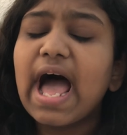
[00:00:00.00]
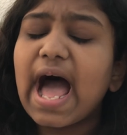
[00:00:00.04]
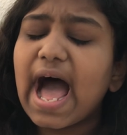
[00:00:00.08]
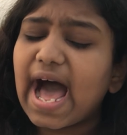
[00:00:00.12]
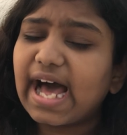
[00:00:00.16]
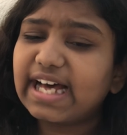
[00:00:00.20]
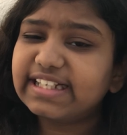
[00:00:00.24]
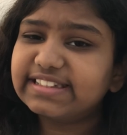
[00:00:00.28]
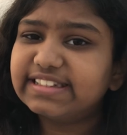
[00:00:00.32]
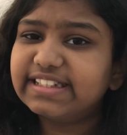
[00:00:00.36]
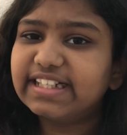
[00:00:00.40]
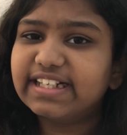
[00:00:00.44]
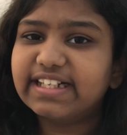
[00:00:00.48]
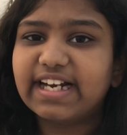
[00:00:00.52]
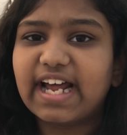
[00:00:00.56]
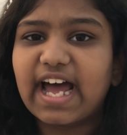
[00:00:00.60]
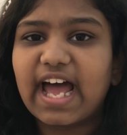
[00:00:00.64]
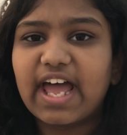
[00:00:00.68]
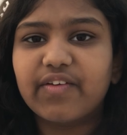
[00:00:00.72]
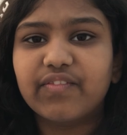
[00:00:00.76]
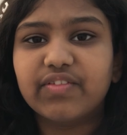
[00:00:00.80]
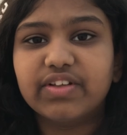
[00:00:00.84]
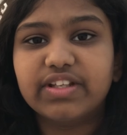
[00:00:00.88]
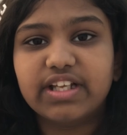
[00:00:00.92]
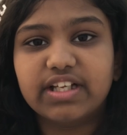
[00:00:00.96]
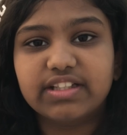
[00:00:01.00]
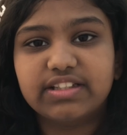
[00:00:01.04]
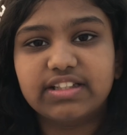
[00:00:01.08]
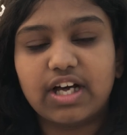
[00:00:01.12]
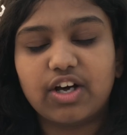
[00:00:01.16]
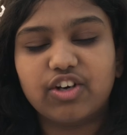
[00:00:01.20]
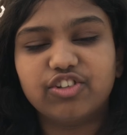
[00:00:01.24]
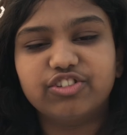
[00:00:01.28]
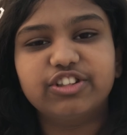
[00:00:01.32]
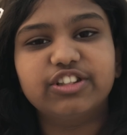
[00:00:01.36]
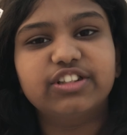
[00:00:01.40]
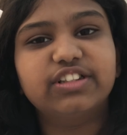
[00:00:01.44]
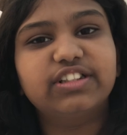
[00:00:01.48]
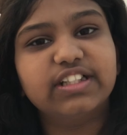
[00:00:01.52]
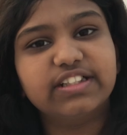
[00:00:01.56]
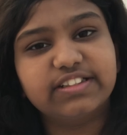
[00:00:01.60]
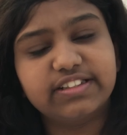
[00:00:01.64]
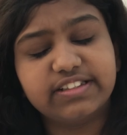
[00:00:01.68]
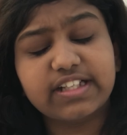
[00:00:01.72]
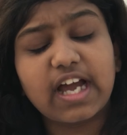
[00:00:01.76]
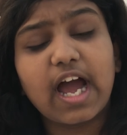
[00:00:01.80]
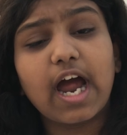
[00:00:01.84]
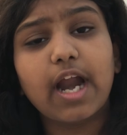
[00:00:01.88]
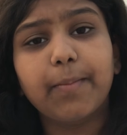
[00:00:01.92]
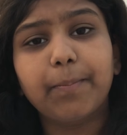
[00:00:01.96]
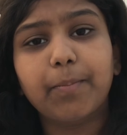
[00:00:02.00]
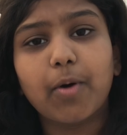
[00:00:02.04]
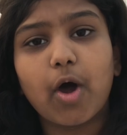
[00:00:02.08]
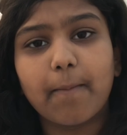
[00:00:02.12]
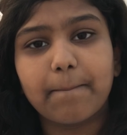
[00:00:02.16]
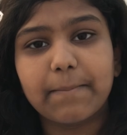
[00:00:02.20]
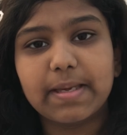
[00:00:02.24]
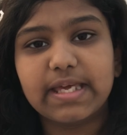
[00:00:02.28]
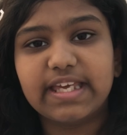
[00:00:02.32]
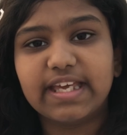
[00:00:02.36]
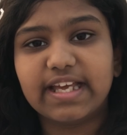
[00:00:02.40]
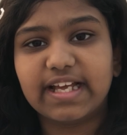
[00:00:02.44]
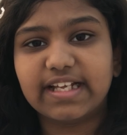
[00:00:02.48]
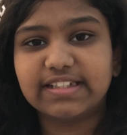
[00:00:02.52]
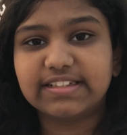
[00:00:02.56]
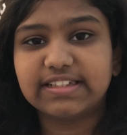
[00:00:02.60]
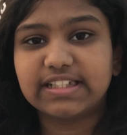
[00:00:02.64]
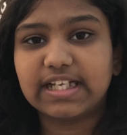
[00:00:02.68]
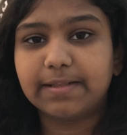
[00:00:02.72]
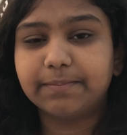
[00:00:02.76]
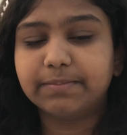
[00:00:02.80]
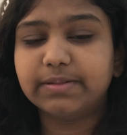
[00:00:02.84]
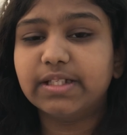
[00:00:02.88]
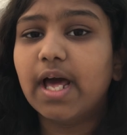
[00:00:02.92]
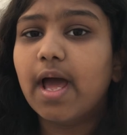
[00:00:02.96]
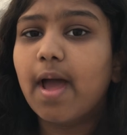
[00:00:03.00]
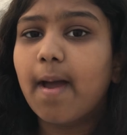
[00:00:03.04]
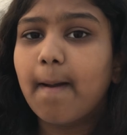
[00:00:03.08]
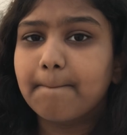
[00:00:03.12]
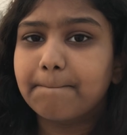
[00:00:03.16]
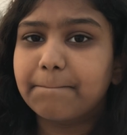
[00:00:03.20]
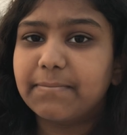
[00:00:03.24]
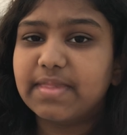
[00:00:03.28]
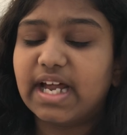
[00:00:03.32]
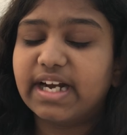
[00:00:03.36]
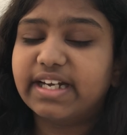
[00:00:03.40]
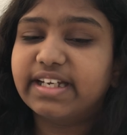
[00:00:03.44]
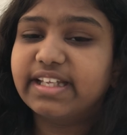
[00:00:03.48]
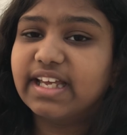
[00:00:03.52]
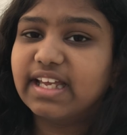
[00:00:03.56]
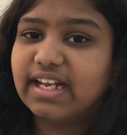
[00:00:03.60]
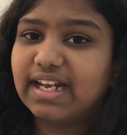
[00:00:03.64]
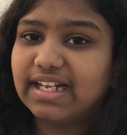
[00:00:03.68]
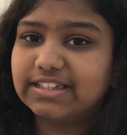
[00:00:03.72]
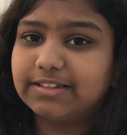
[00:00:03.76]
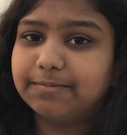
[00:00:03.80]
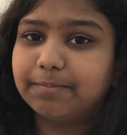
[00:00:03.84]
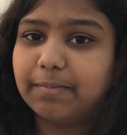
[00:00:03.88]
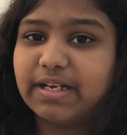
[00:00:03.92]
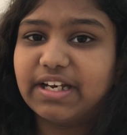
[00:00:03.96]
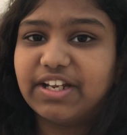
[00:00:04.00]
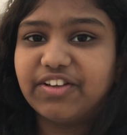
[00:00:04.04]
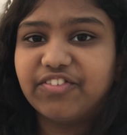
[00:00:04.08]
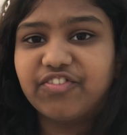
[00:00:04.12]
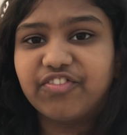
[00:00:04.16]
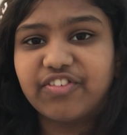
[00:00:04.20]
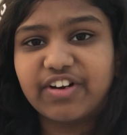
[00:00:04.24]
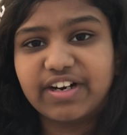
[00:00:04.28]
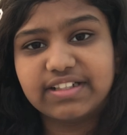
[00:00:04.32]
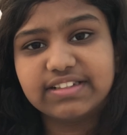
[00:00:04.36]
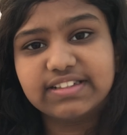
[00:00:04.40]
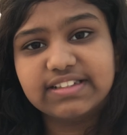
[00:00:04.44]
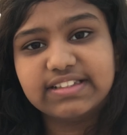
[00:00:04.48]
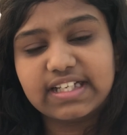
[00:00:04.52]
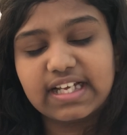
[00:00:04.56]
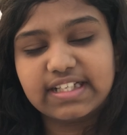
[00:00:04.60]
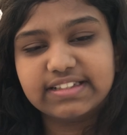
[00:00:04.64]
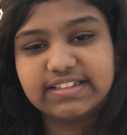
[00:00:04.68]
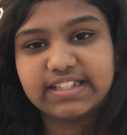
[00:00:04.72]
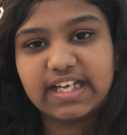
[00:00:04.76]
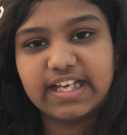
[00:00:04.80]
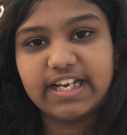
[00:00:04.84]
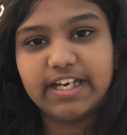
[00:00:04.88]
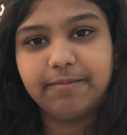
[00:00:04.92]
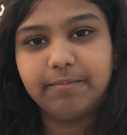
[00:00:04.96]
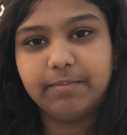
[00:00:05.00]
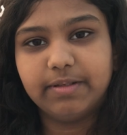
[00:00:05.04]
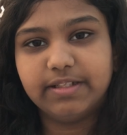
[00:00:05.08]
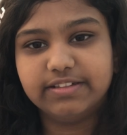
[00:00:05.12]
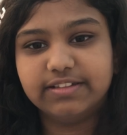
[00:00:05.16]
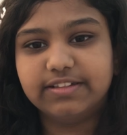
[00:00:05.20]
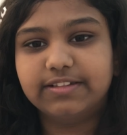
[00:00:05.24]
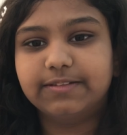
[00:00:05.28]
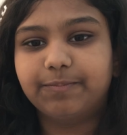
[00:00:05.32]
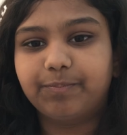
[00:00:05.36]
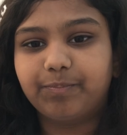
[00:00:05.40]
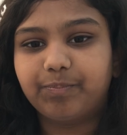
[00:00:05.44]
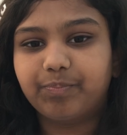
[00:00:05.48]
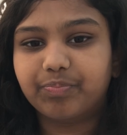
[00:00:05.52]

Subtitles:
As they arrive in their thousands, they start popping enzymes that kill as many friends as enemies.